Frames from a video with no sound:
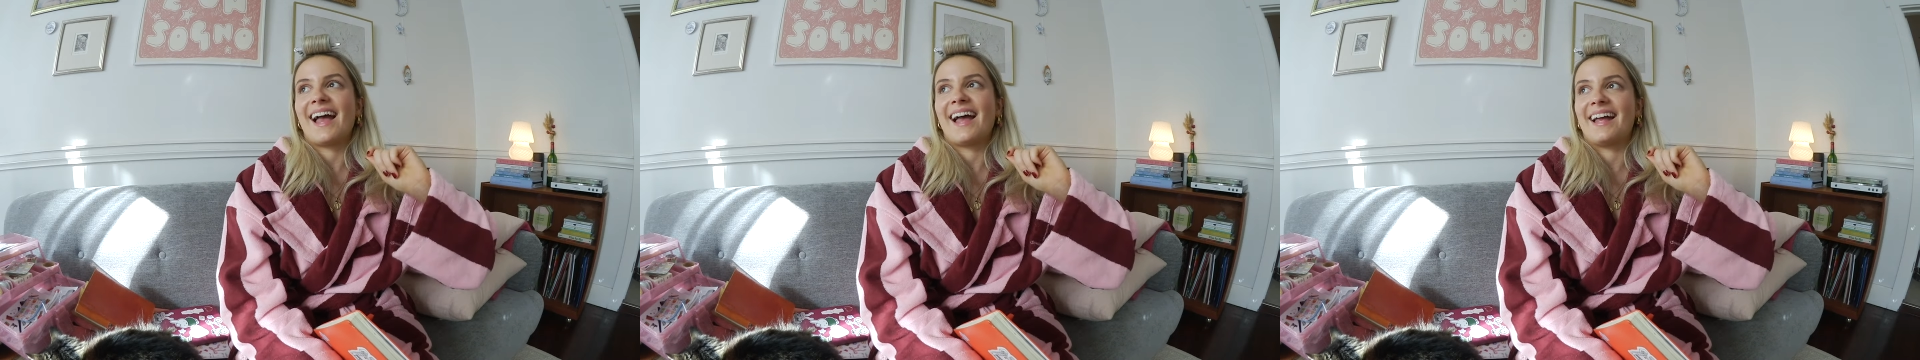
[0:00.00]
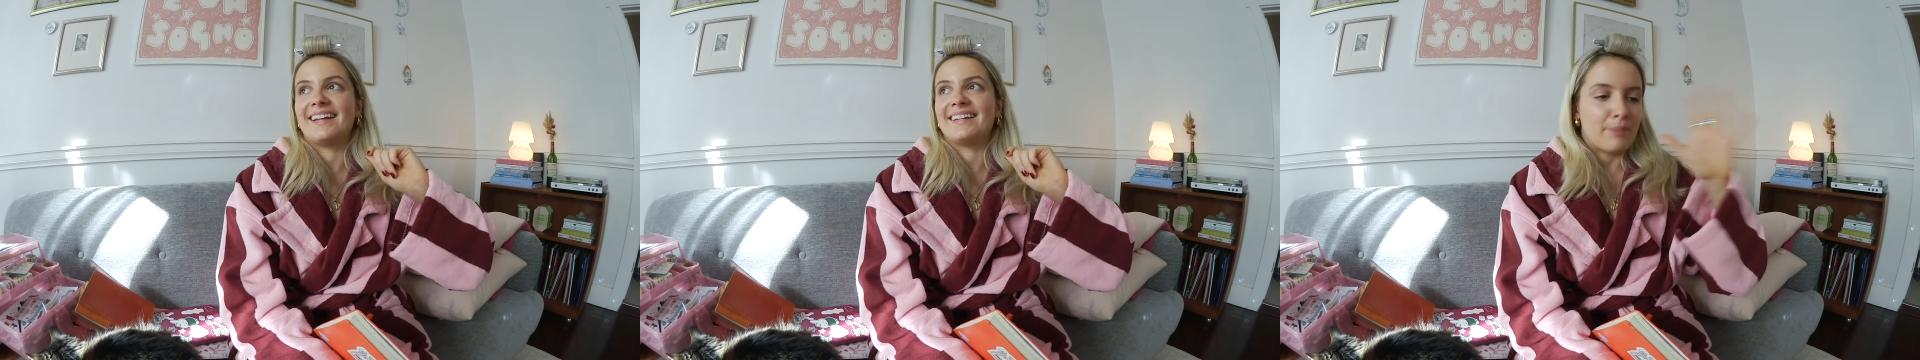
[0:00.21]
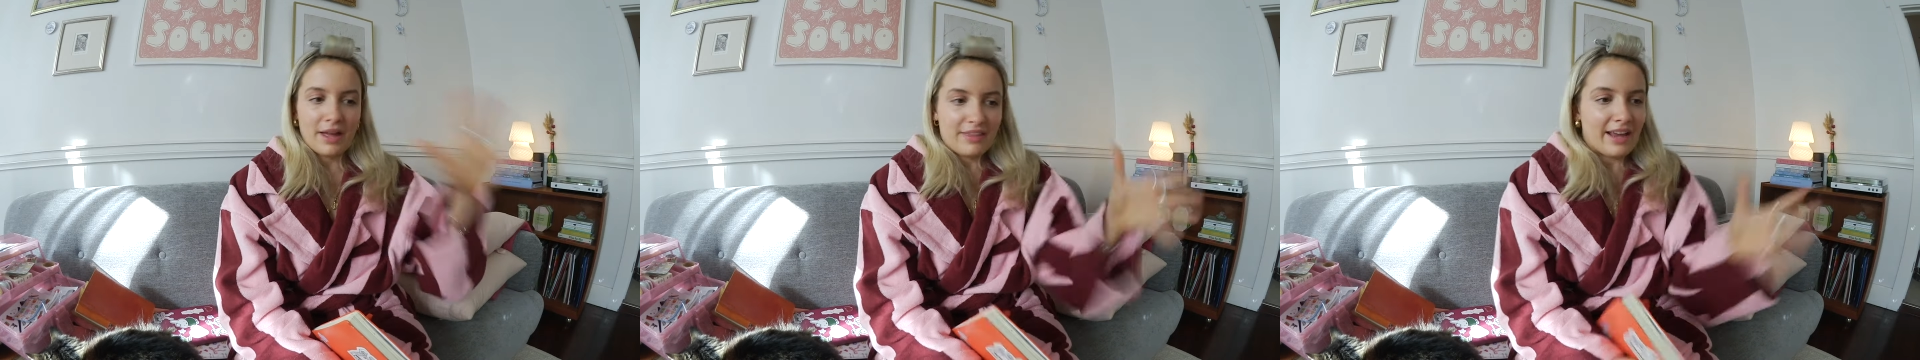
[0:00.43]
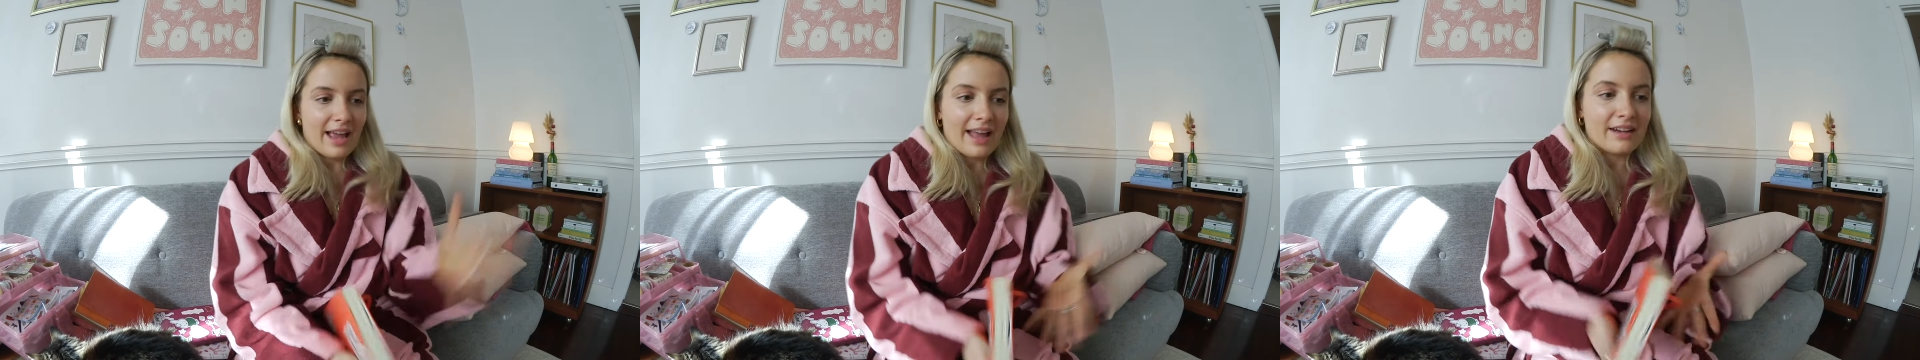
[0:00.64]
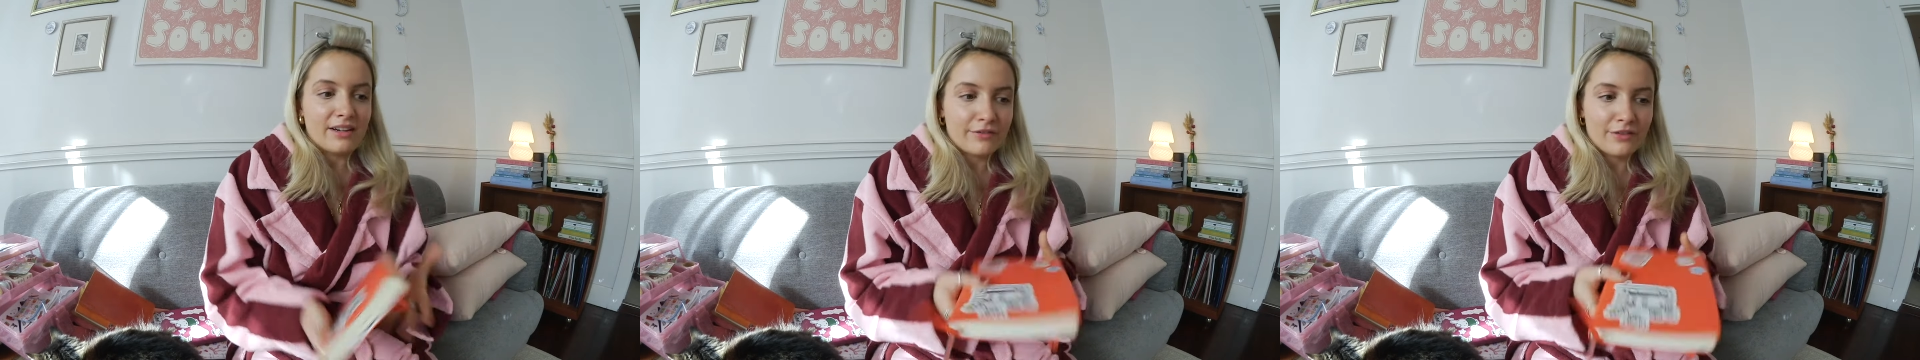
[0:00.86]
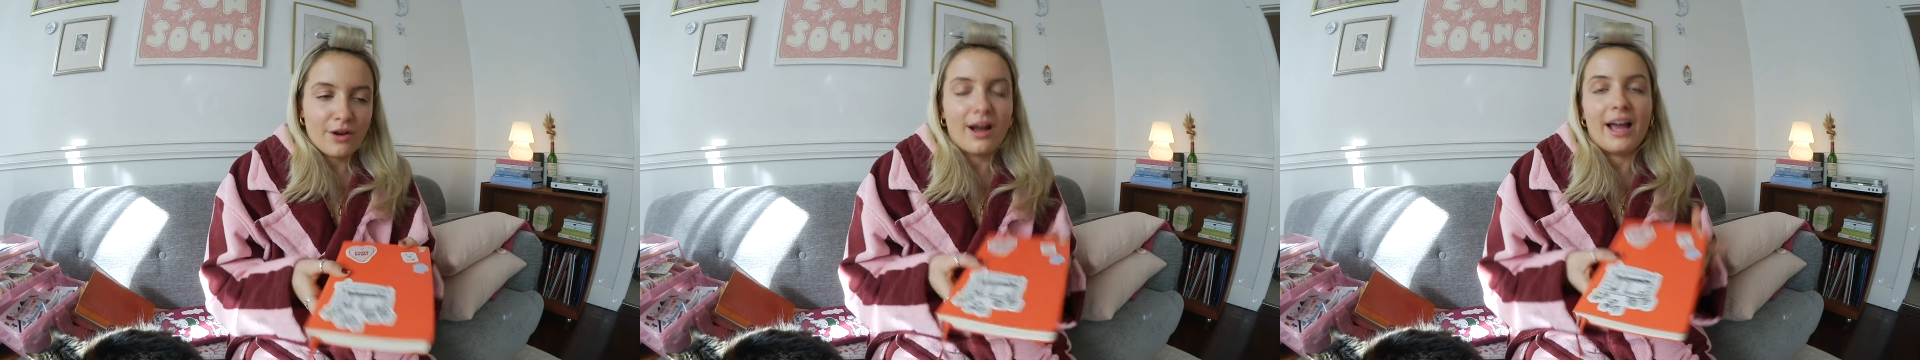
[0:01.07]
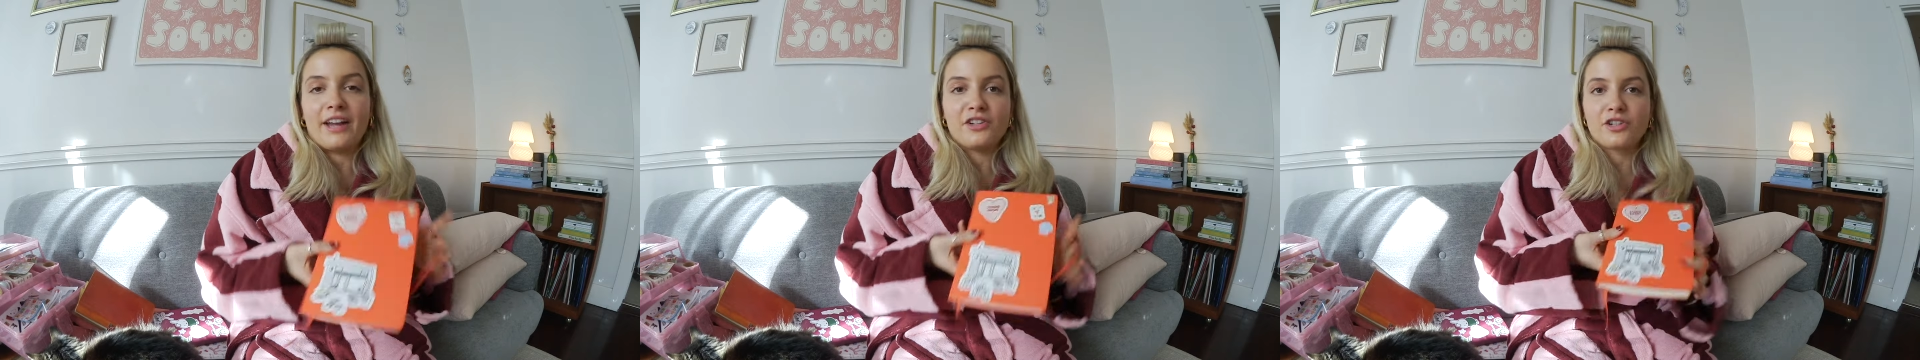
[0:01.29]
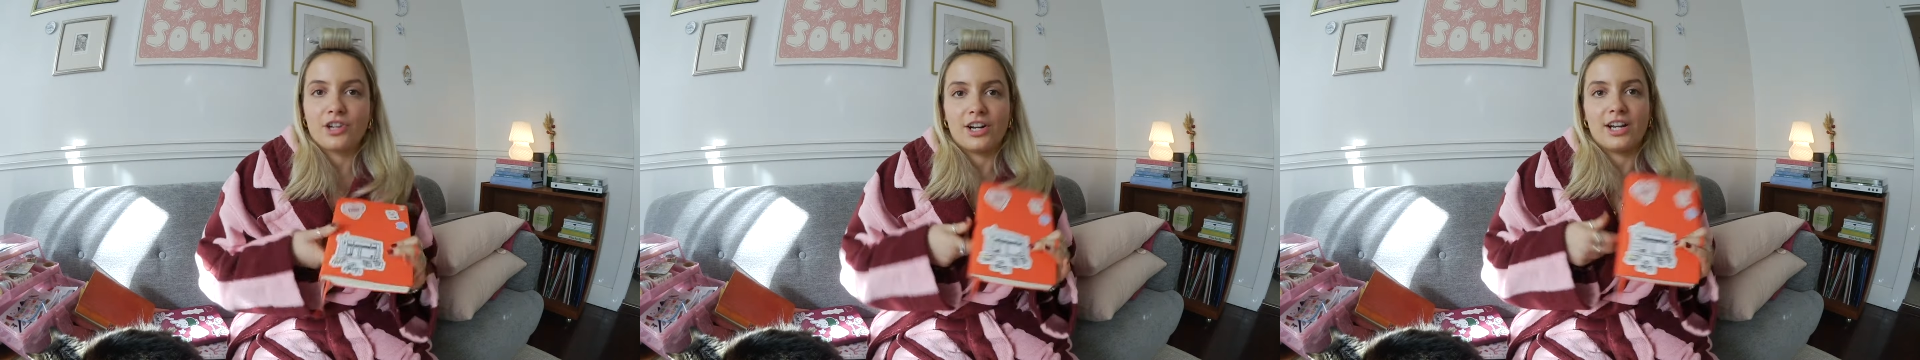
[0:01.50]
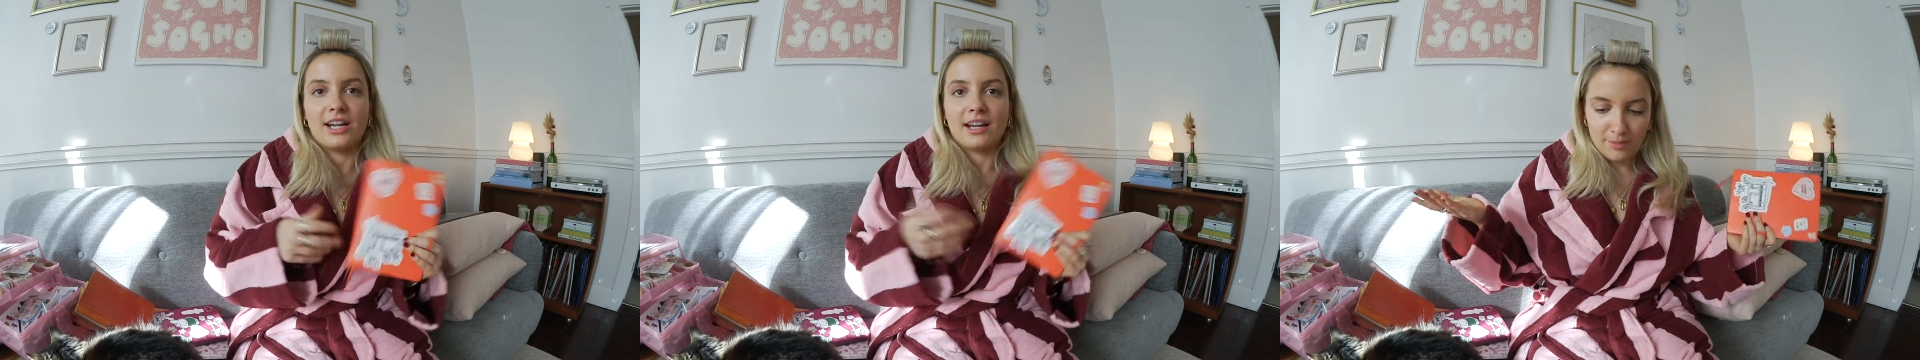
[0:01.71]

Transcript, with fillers: And by the end of your entry,